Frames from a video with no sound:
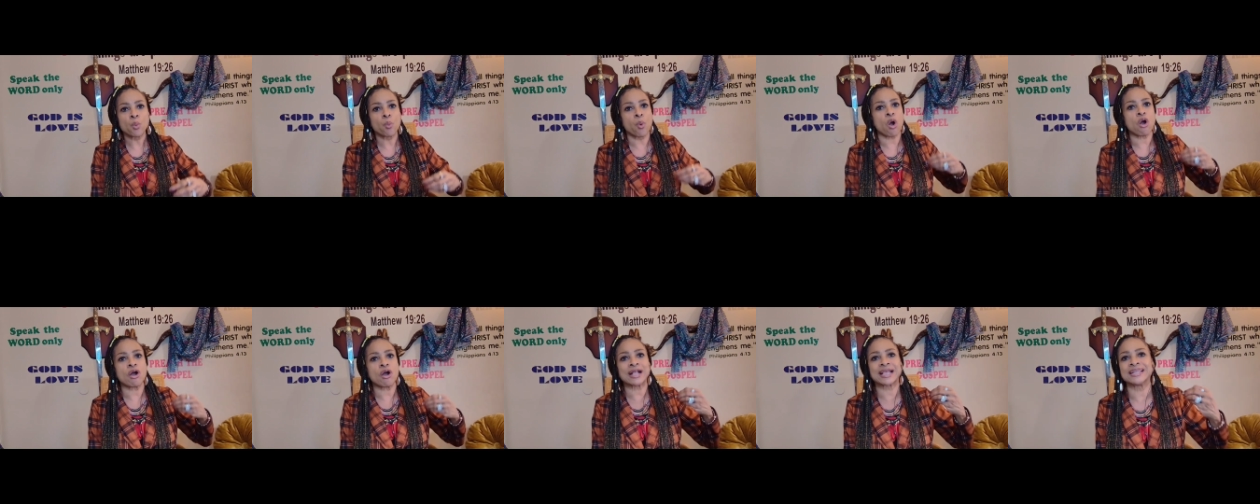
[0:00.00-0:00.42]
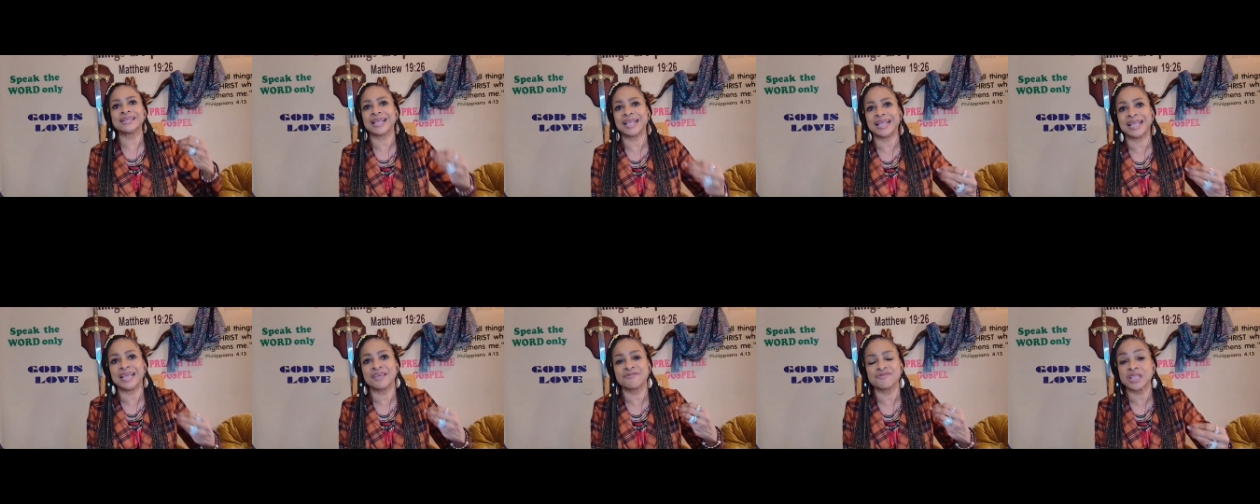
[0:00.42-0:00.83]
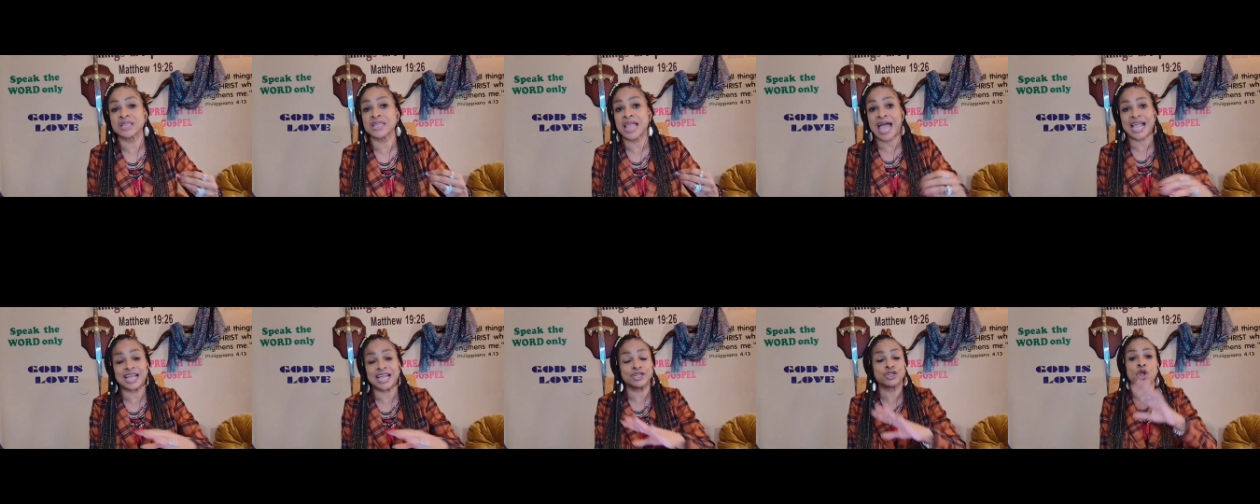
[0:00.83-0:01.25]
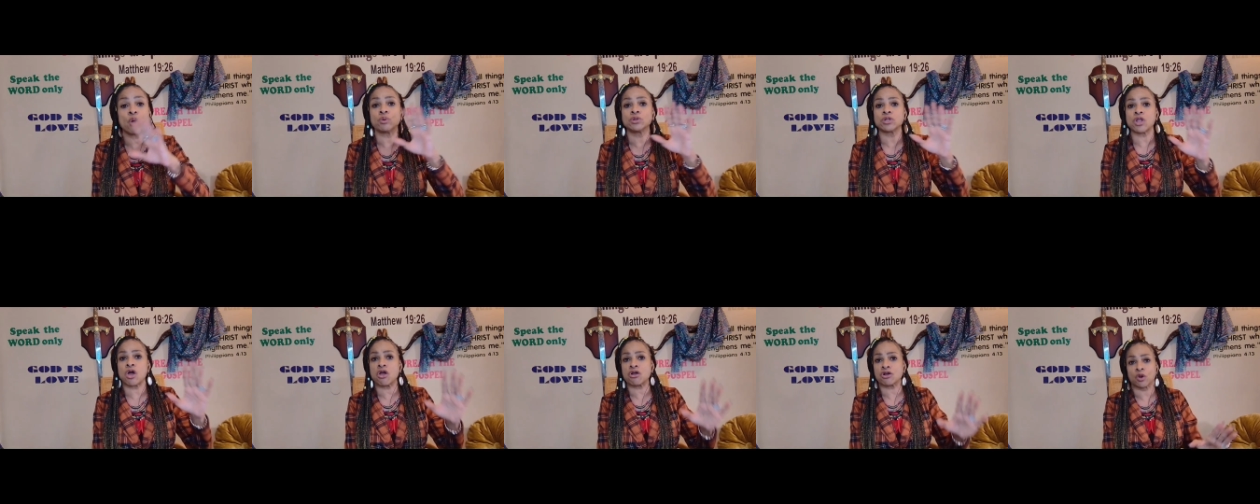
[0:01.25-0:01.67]
Walking in the light,
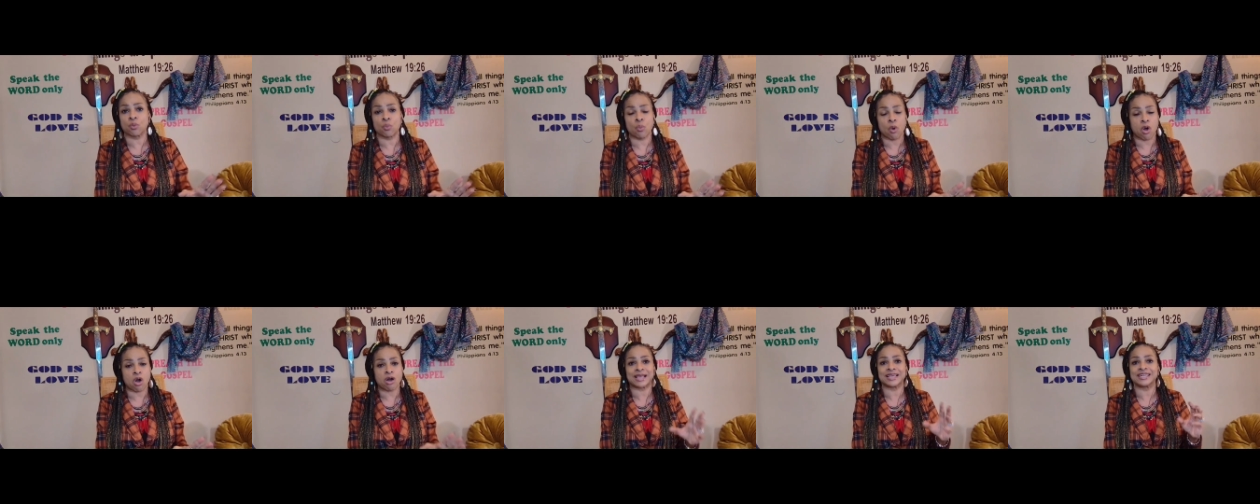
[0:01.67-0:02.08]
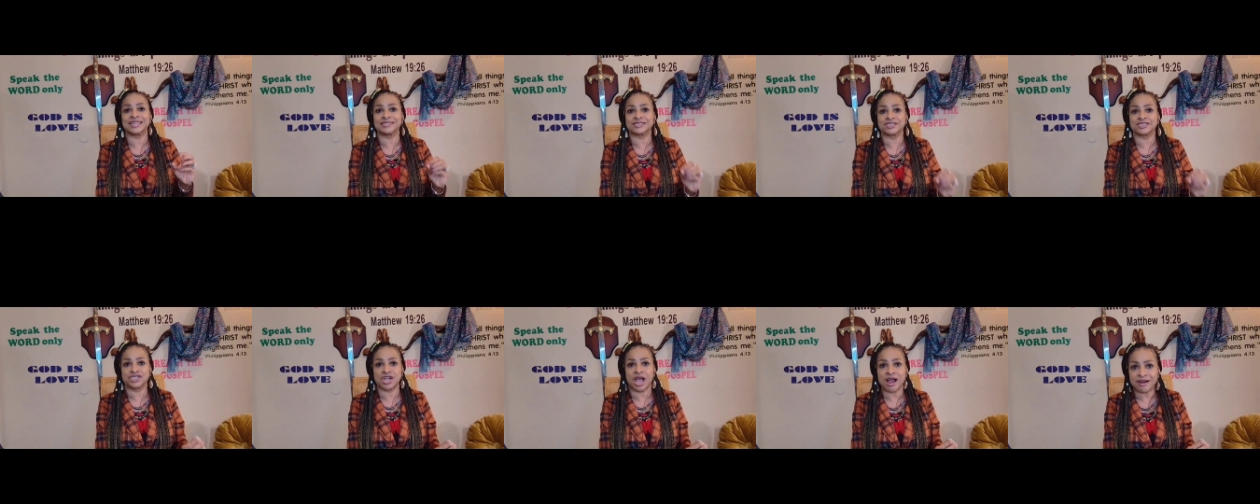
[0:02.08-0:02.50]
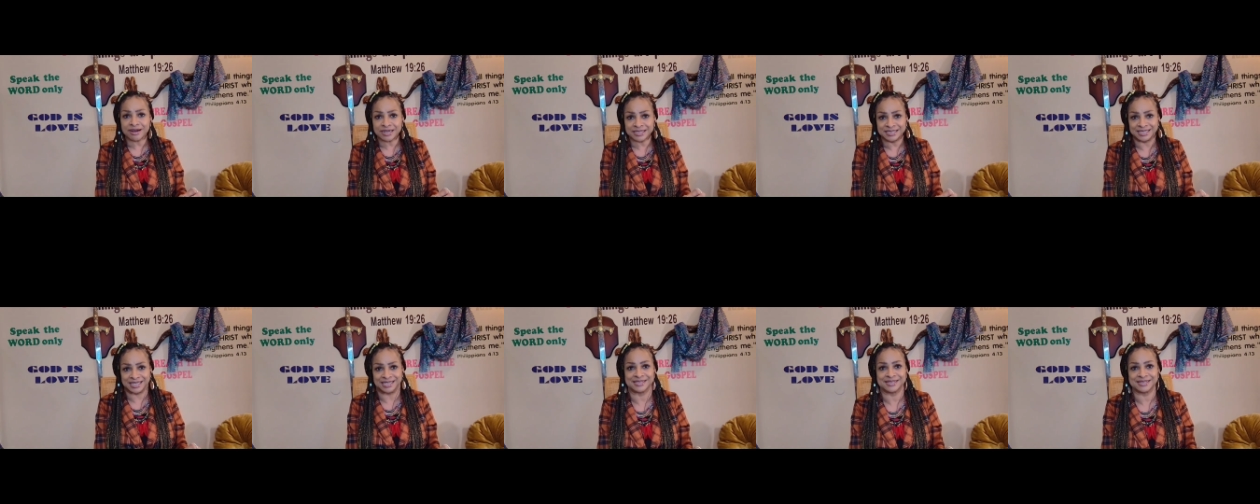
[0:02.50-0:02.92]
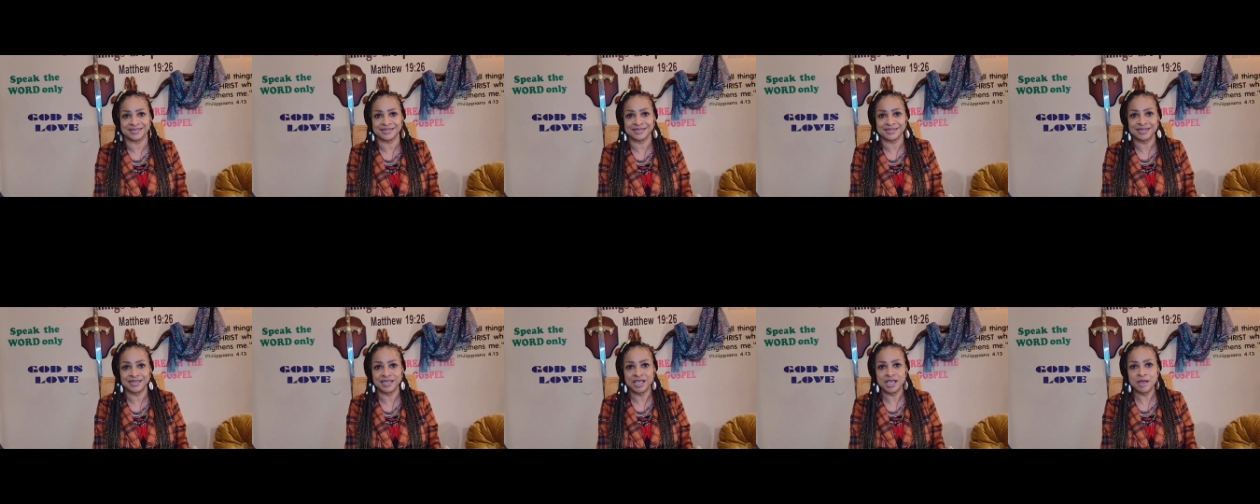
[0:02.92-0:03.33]
no longer walking in darkness.